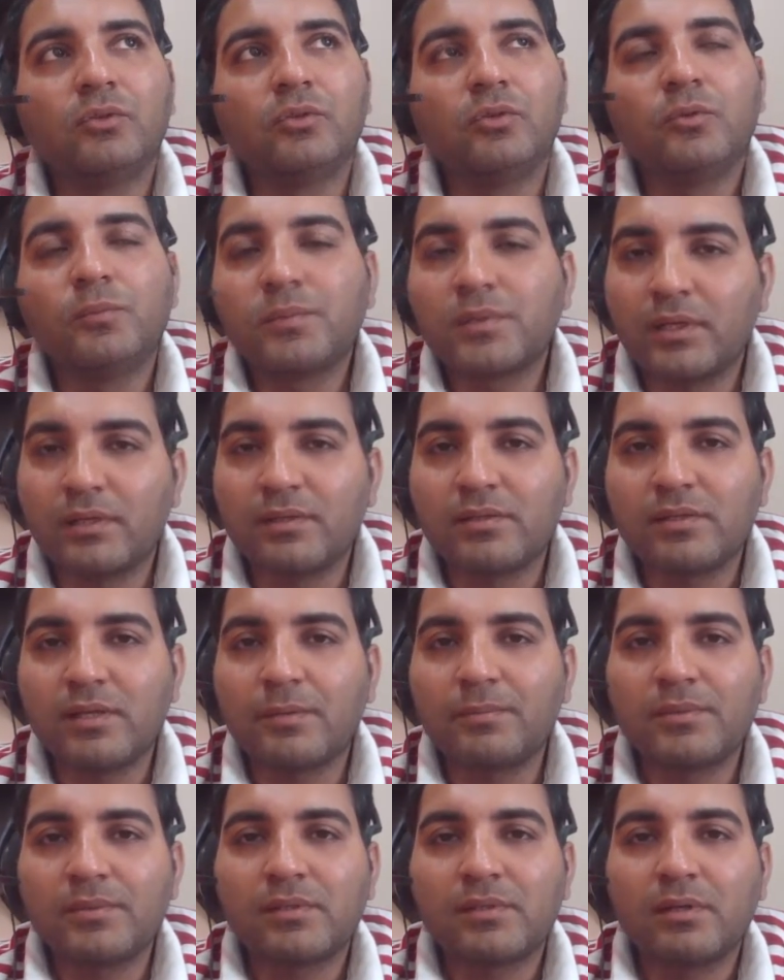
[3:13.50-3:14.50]
oops
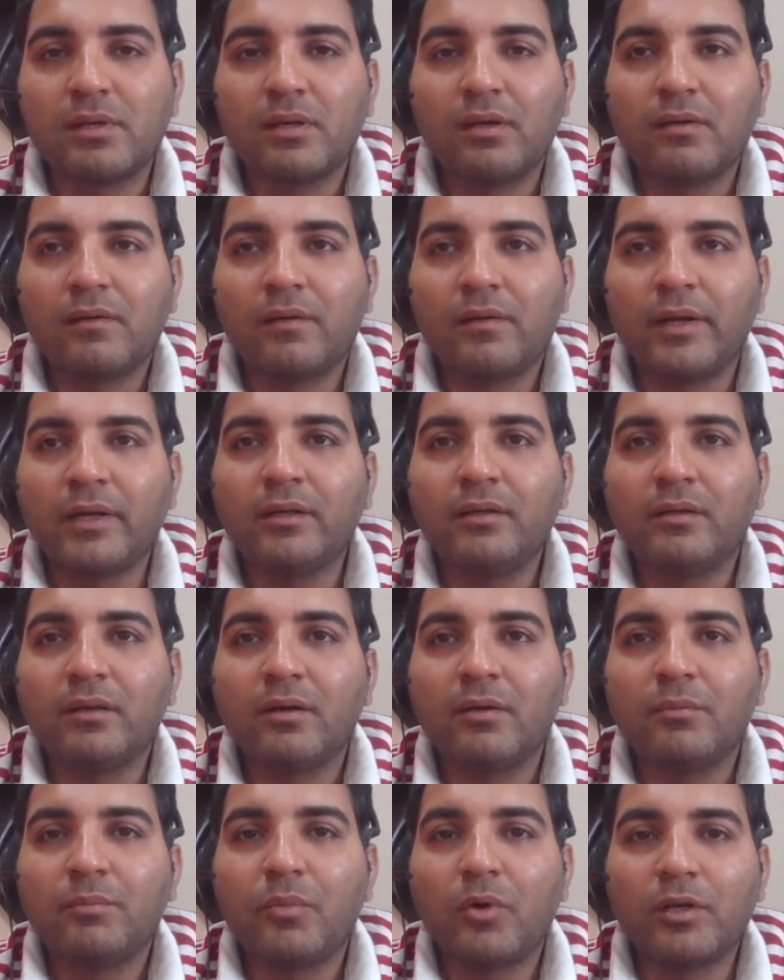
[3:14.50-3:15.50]
concepts right
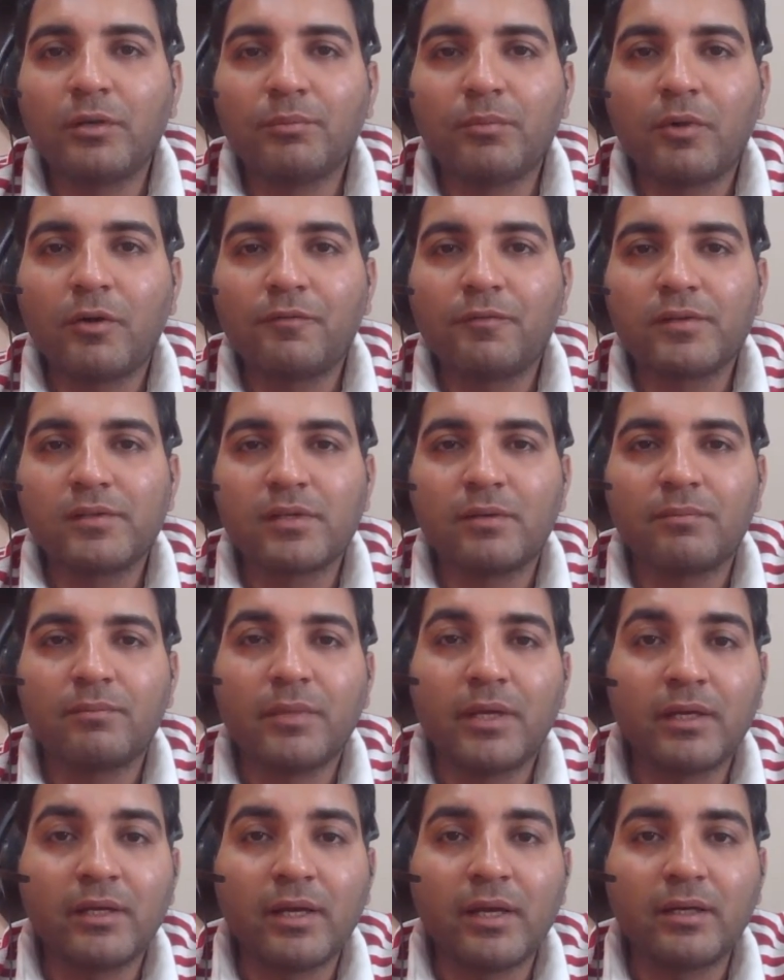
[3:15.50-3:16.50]
polymorphism
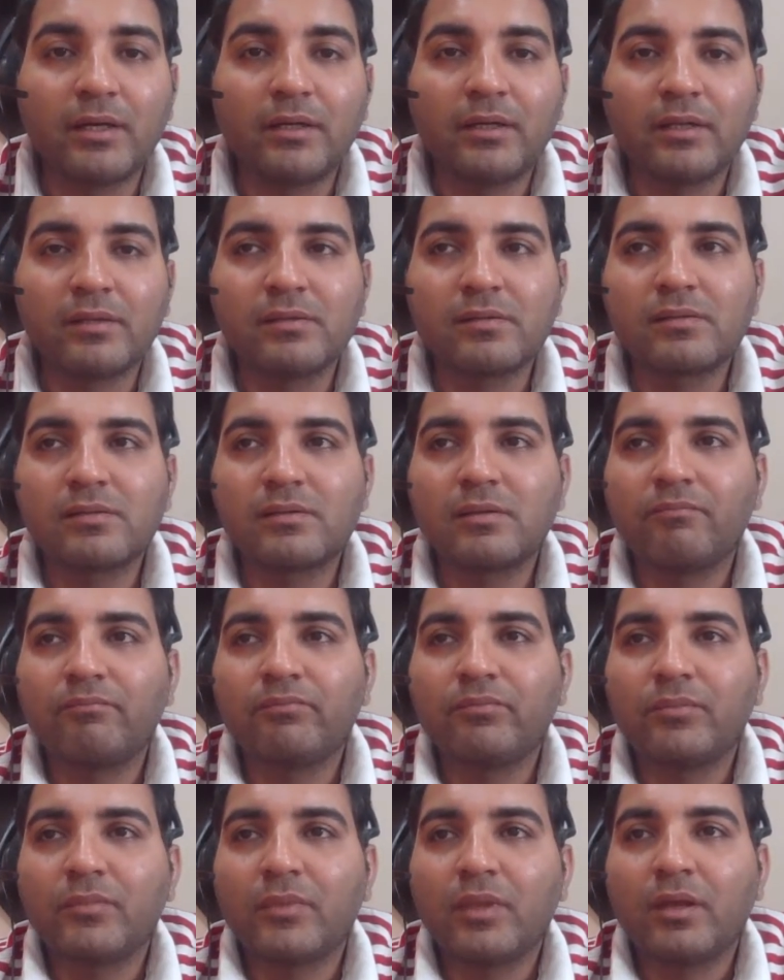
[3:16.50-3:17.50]
inheritance
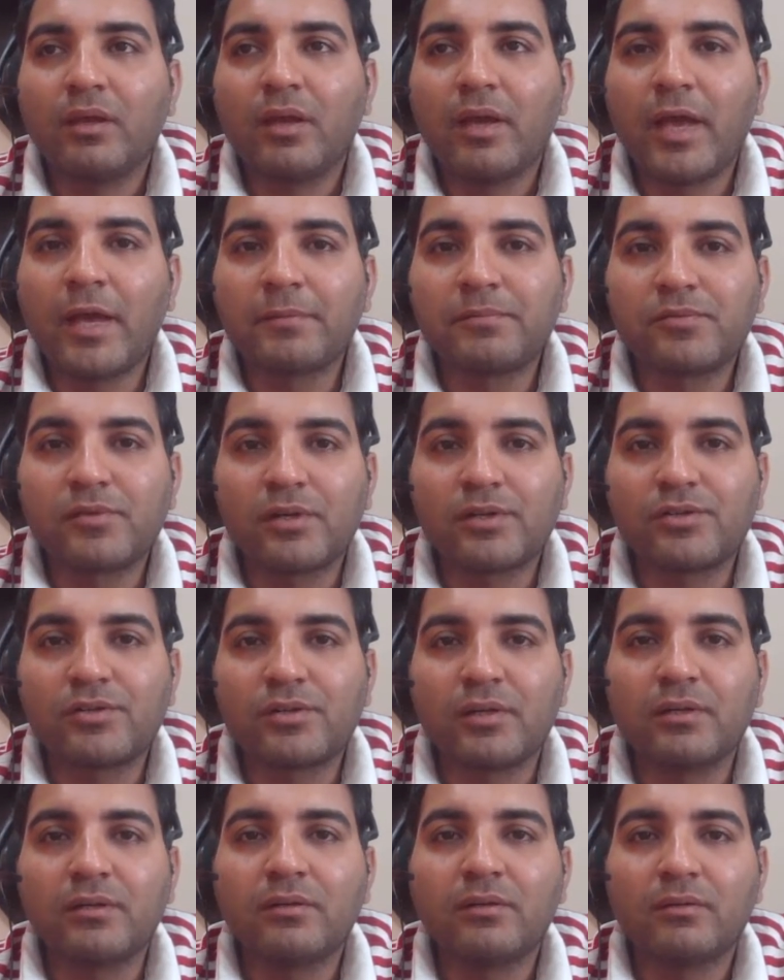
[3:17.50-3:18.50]

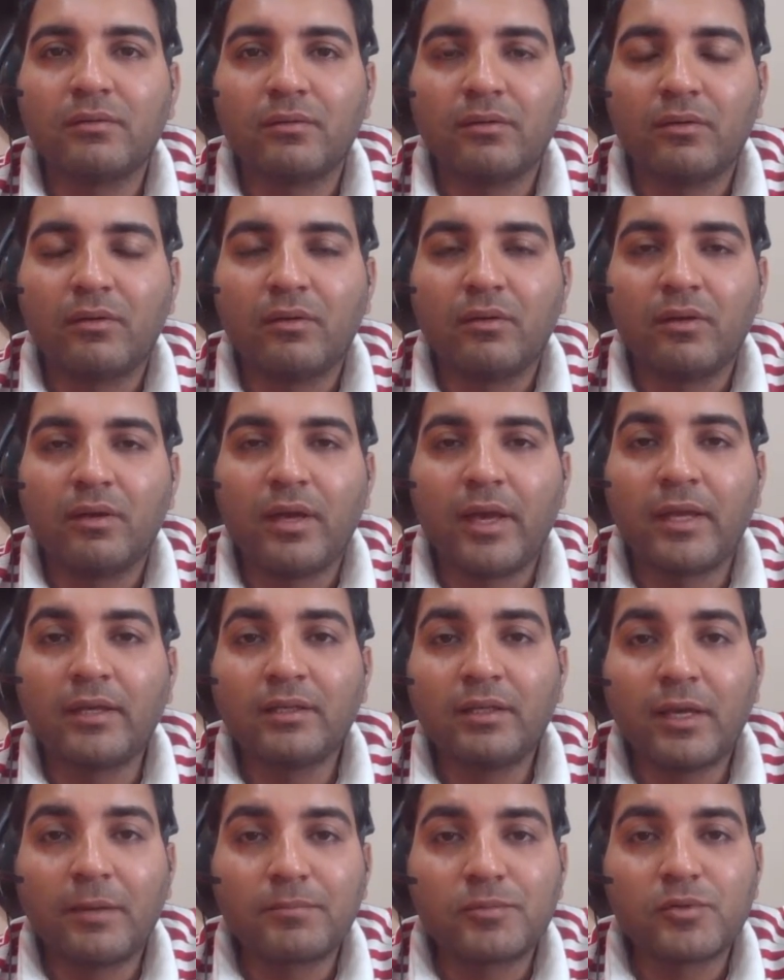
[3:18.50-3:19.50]
abstraction
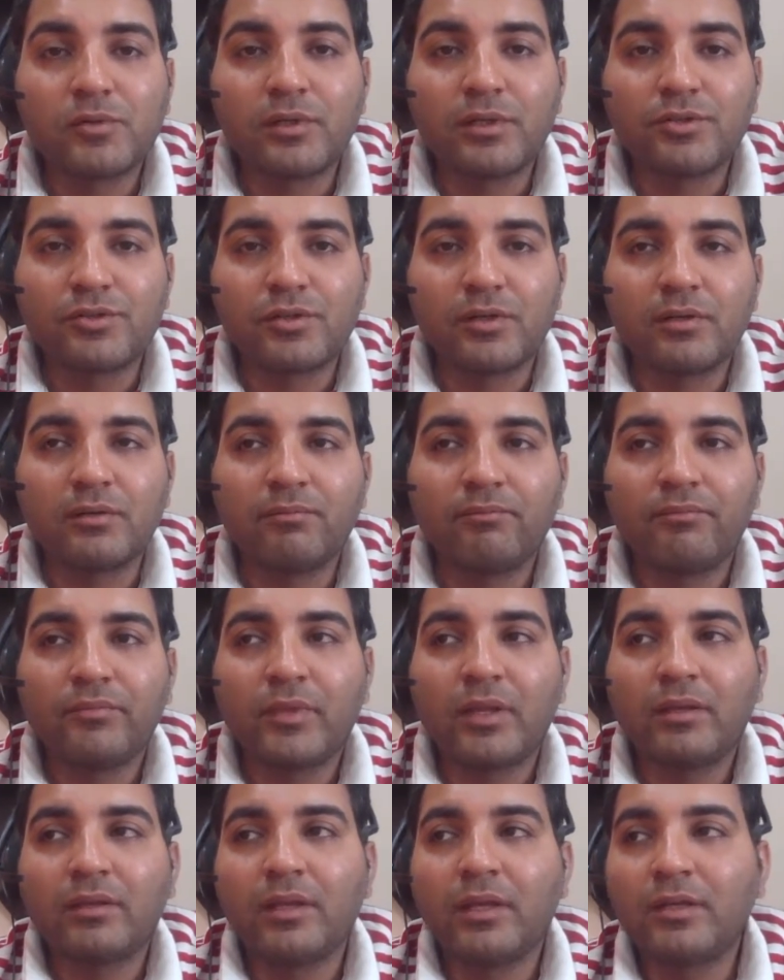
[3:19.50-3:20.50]
encapsulation
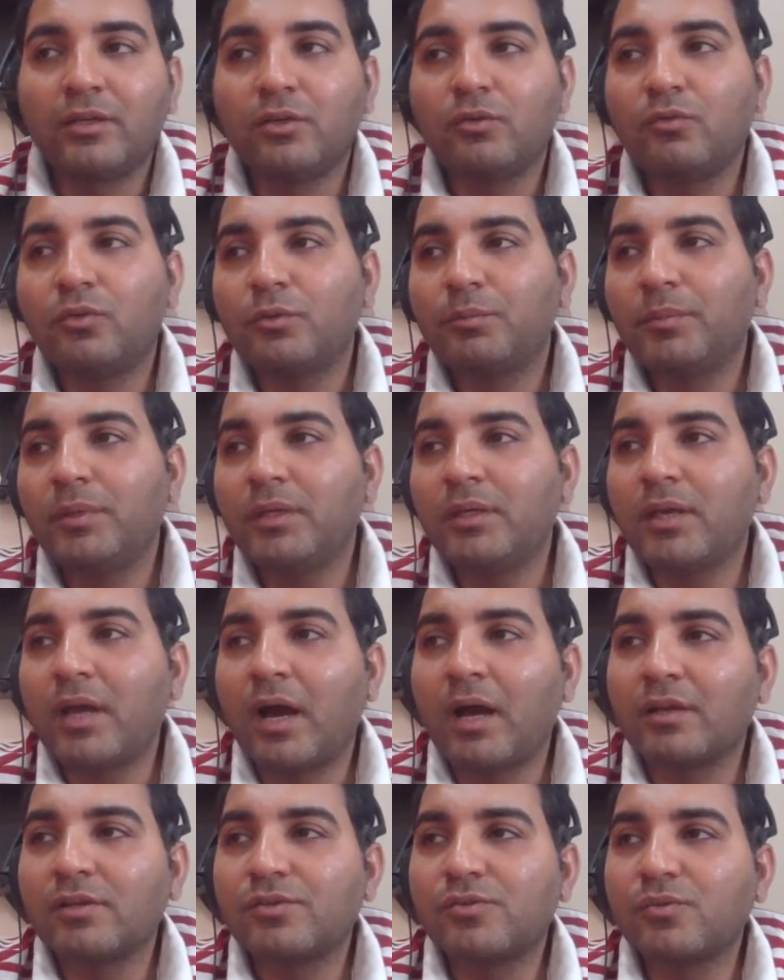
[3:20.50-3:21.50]
then you would be
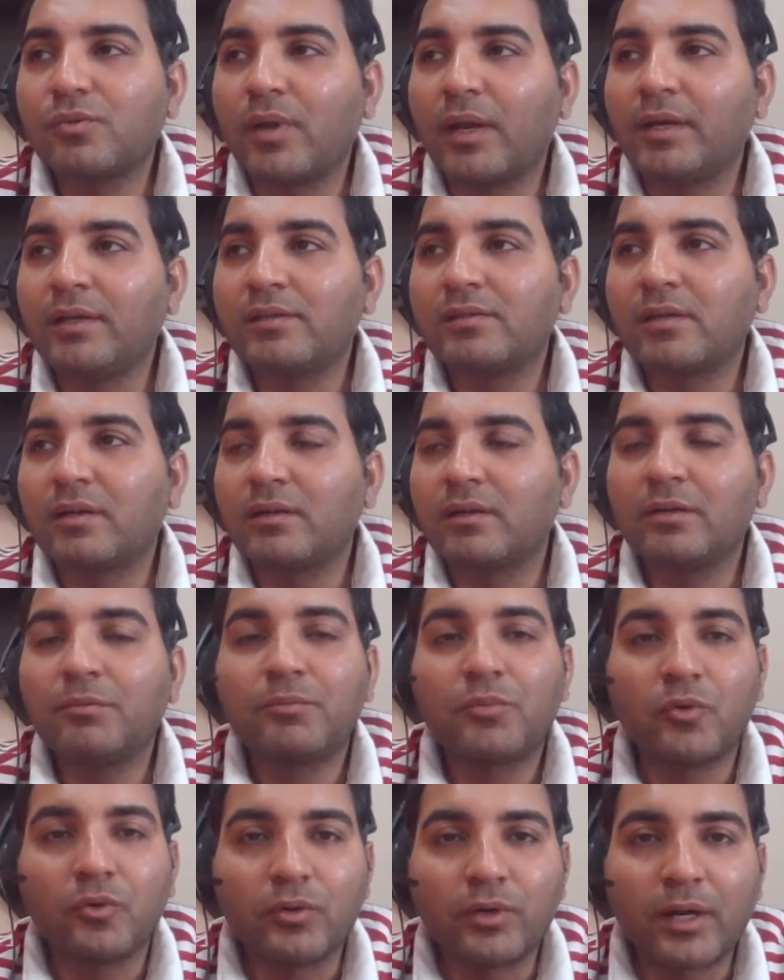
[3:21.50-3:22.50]
asked to write certain
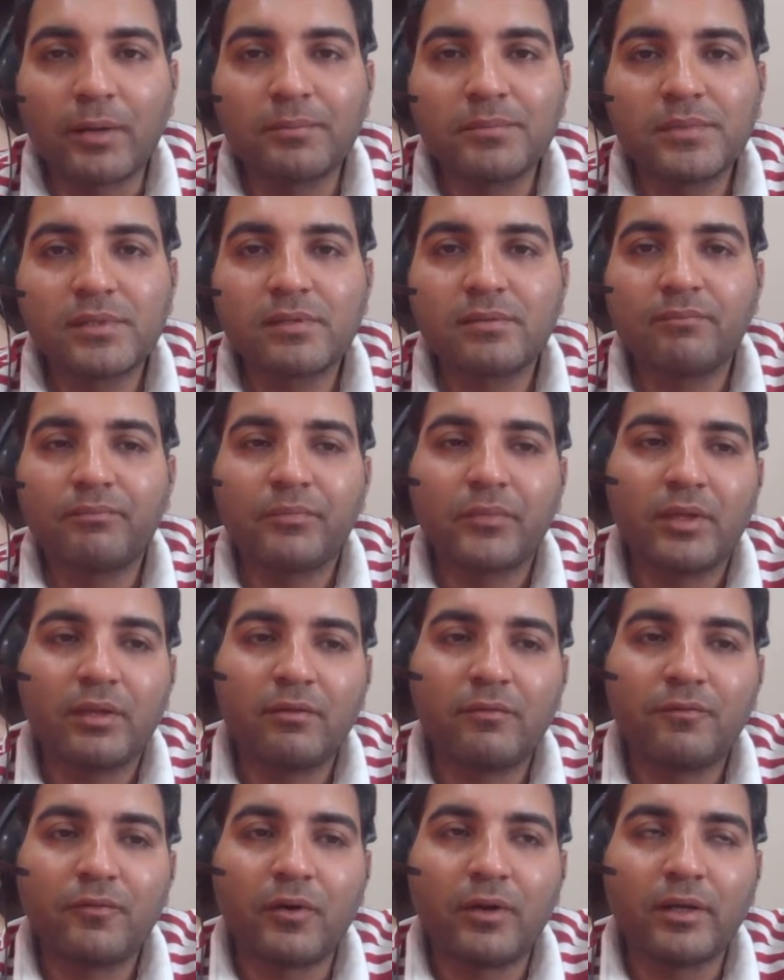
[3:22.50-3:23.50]
programs
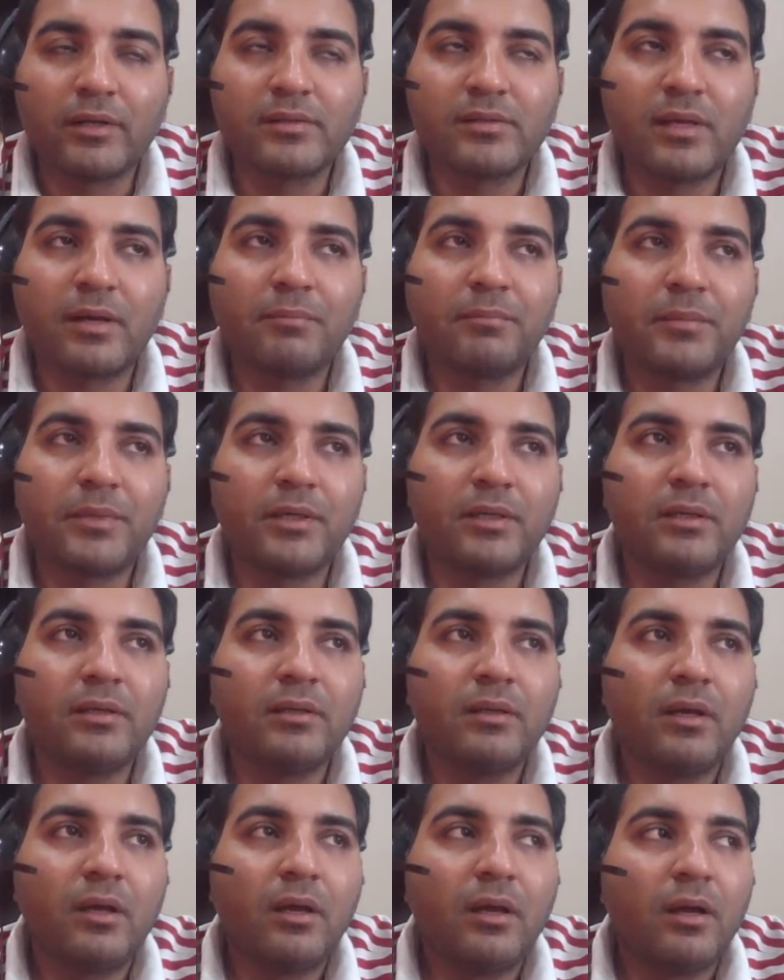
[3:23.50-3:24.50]
for example
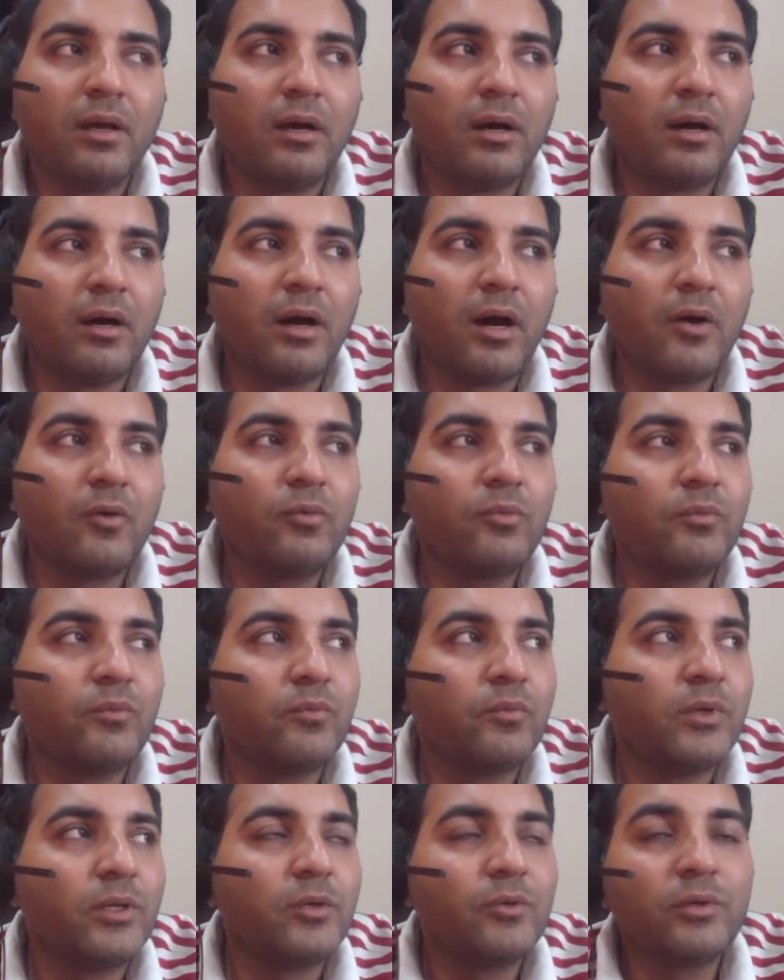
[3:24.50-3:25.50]
uh, how
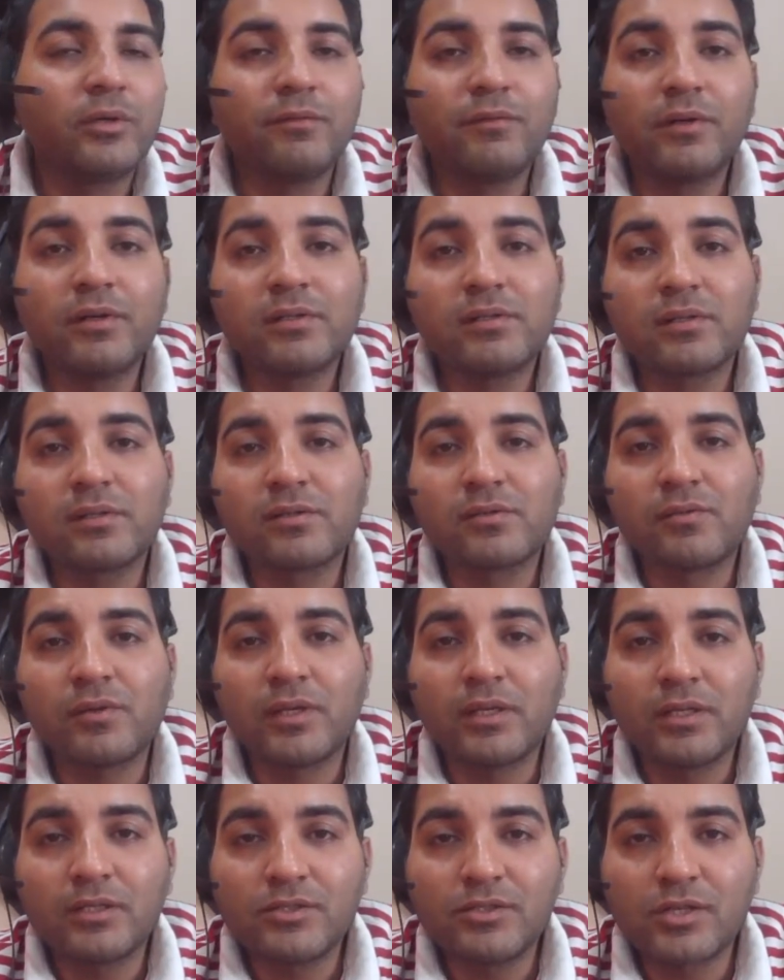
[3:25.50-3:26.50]
will you reverse a
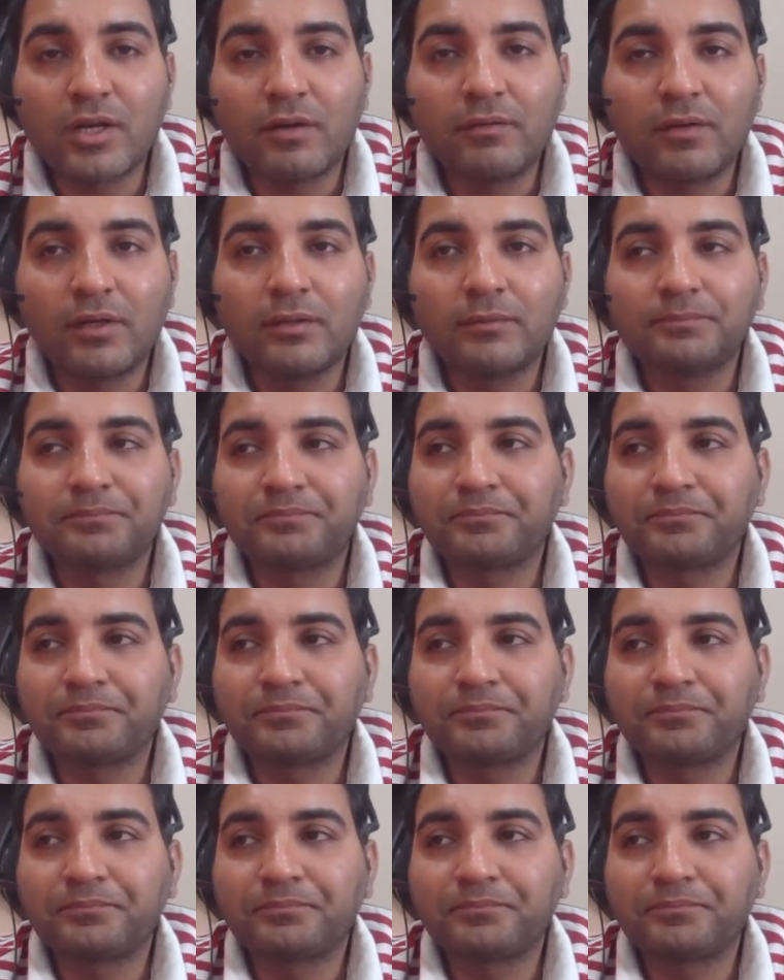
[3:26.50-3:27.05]
string in java